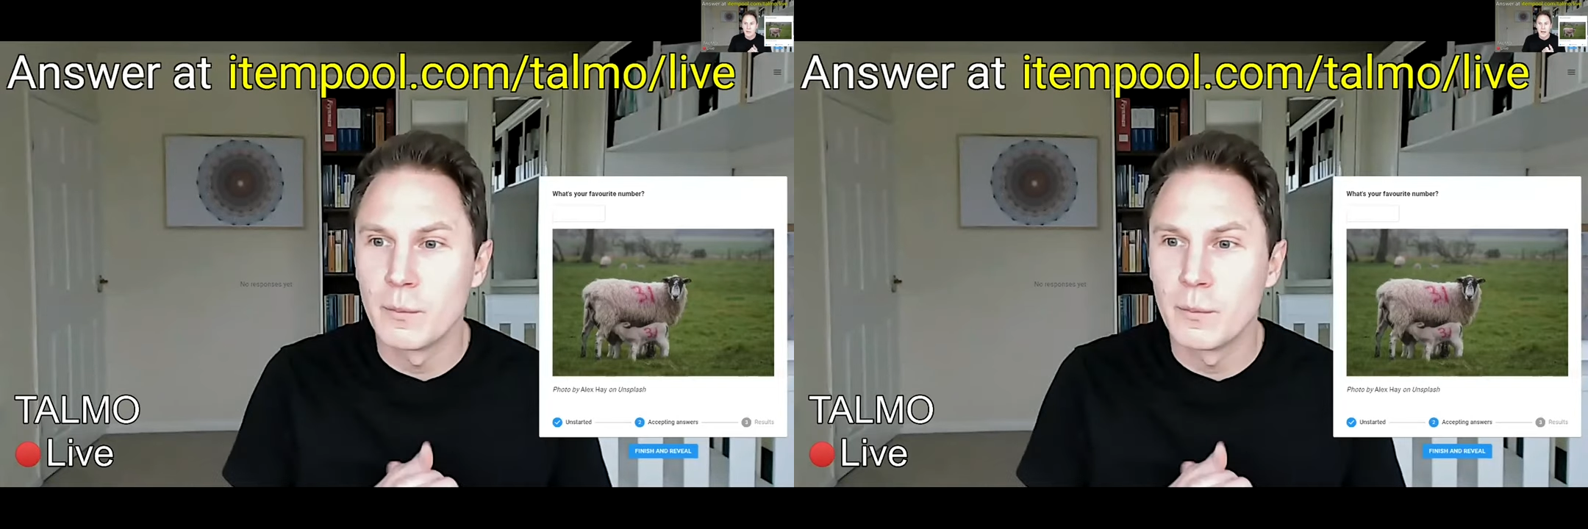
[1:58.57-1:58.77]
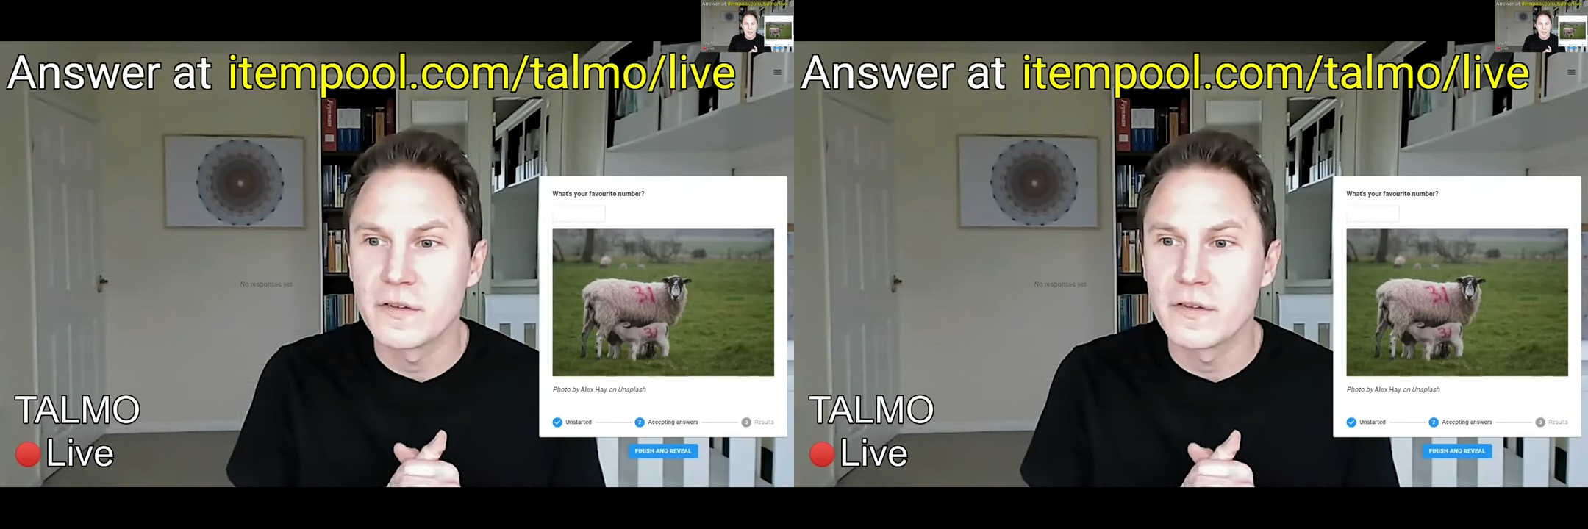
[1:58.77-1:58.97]

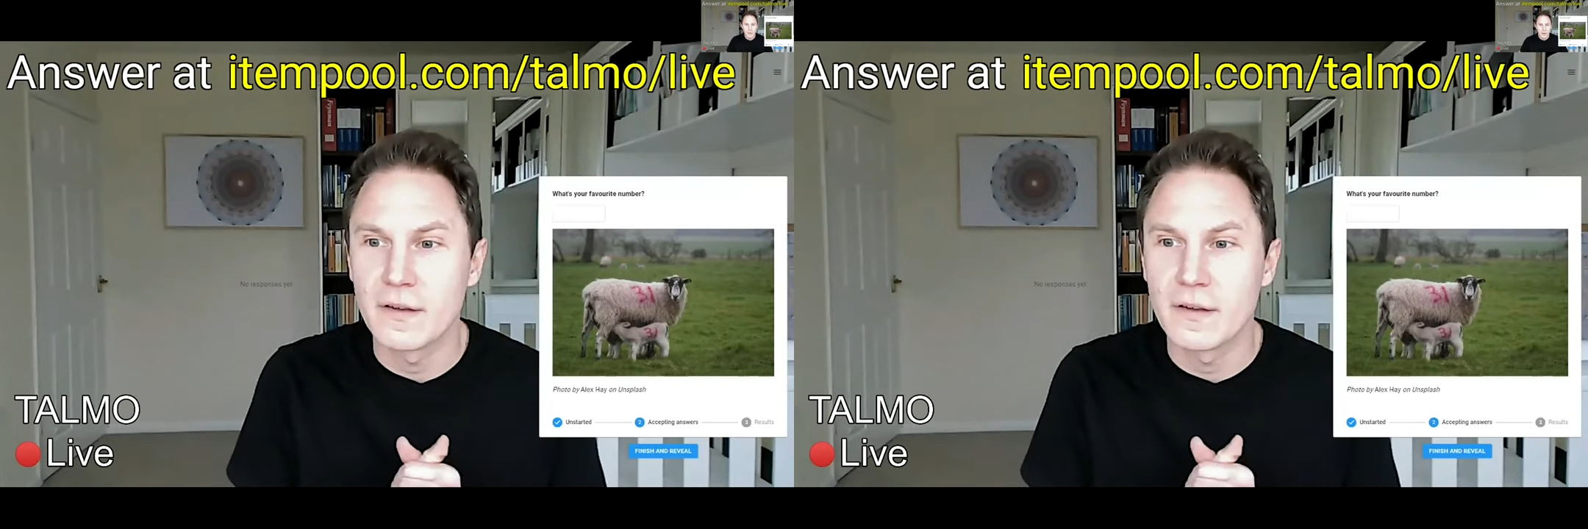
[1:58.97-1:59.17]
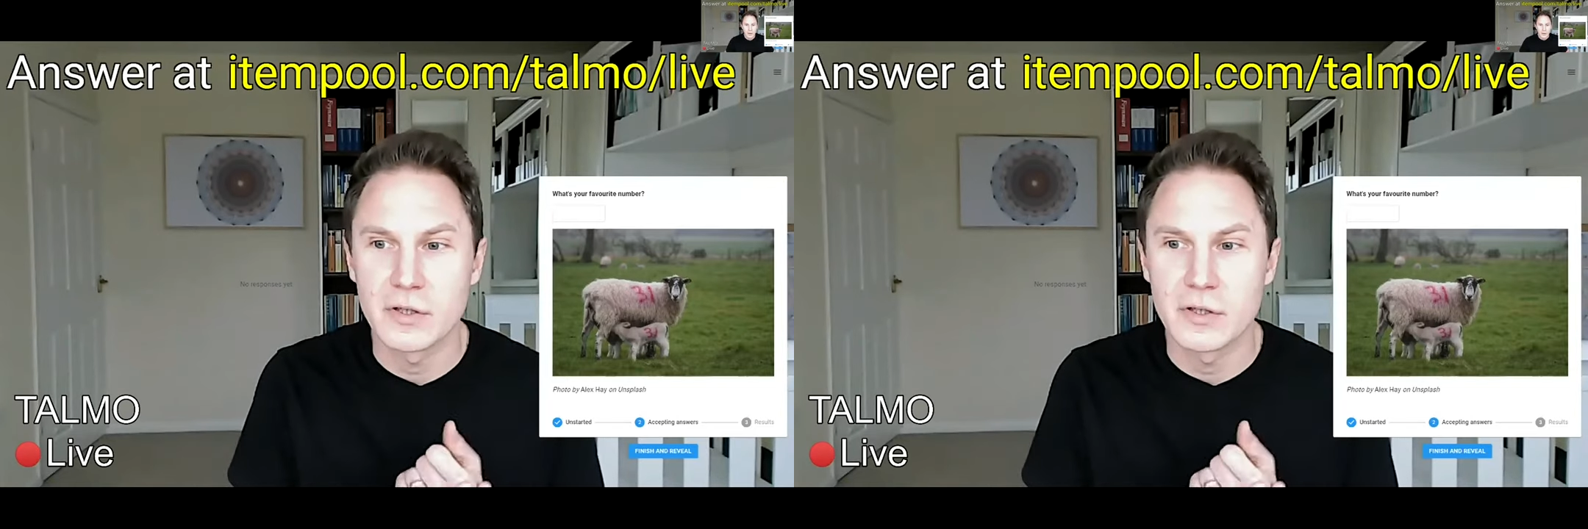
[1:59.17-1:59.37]

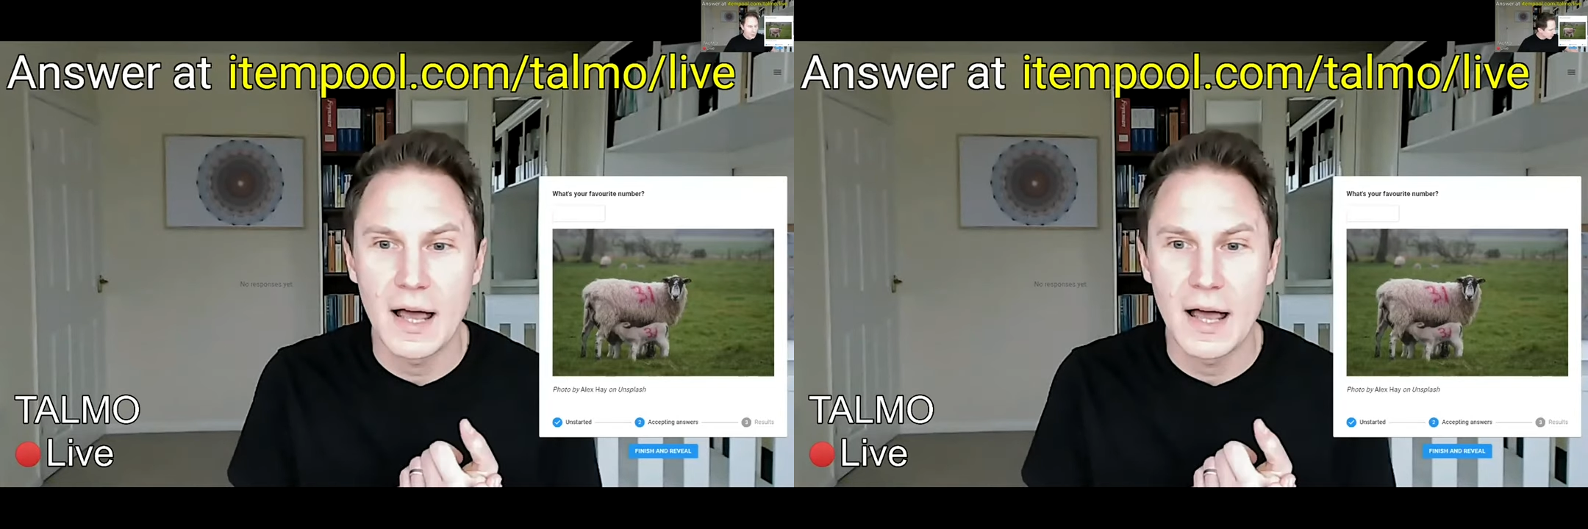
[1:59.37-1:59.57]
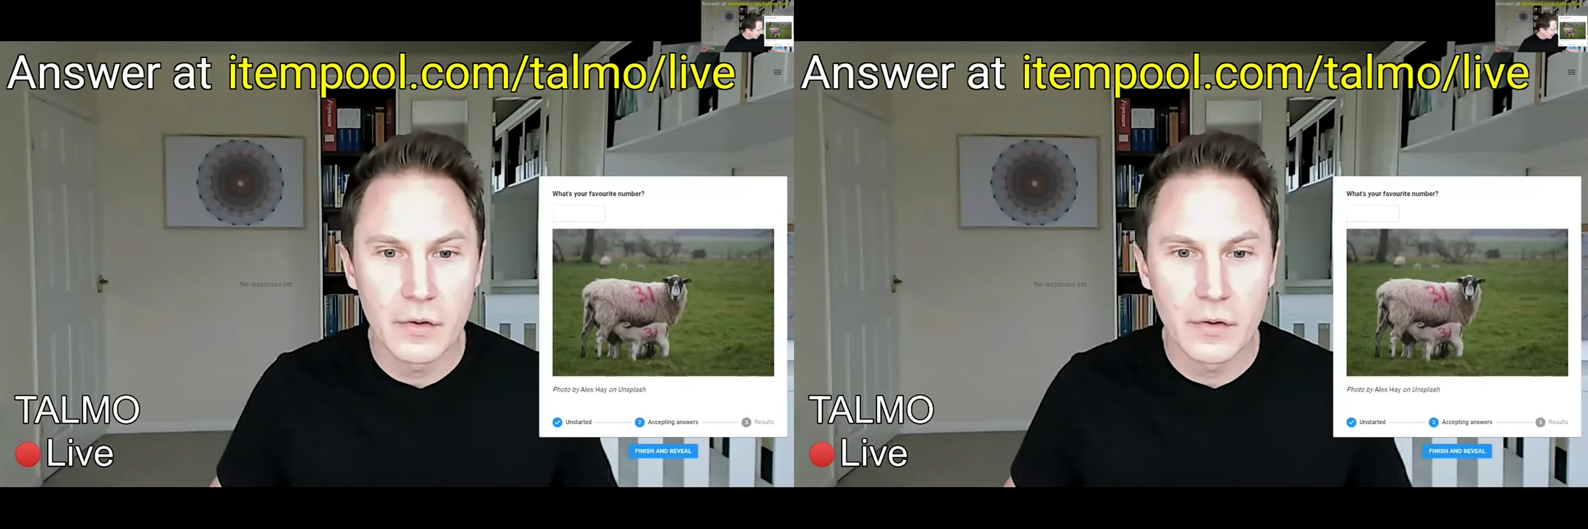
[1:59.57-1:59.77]
live,
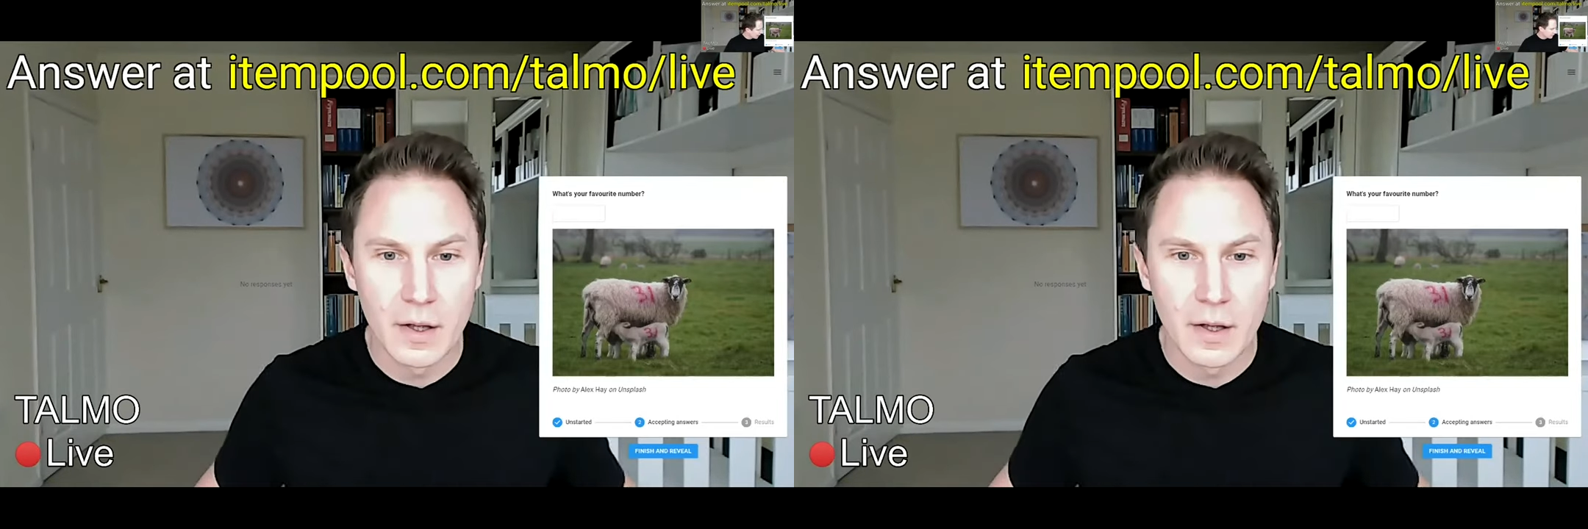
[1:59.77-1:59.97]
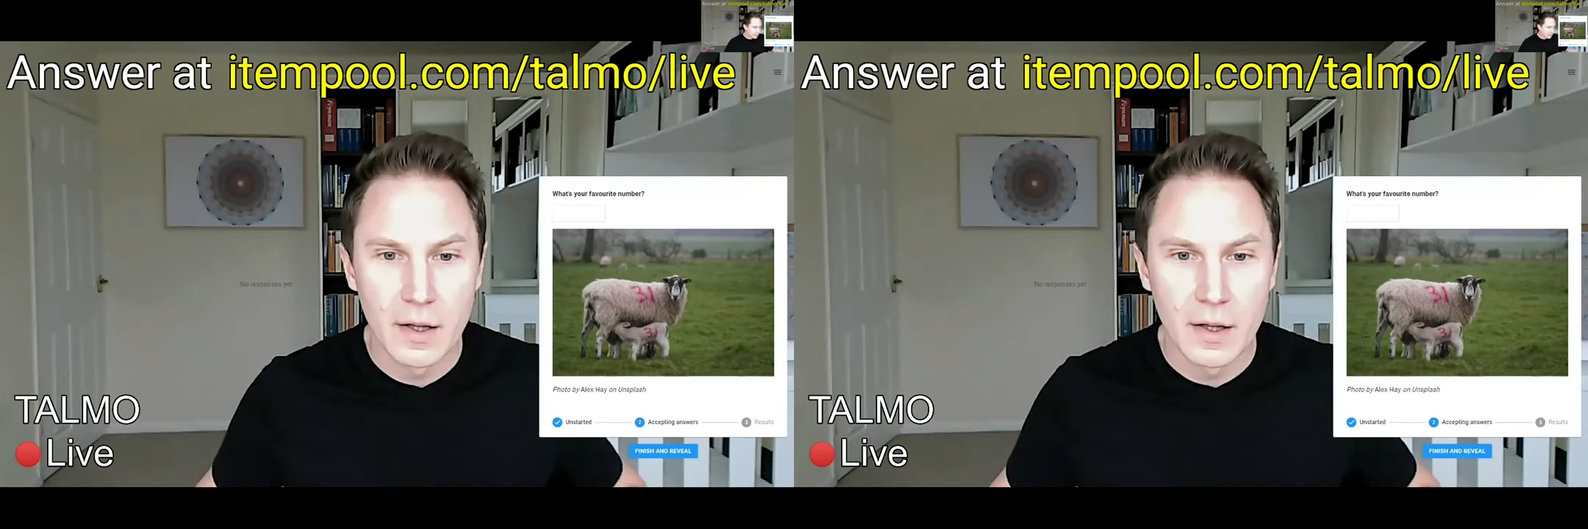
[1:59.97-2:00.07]
you can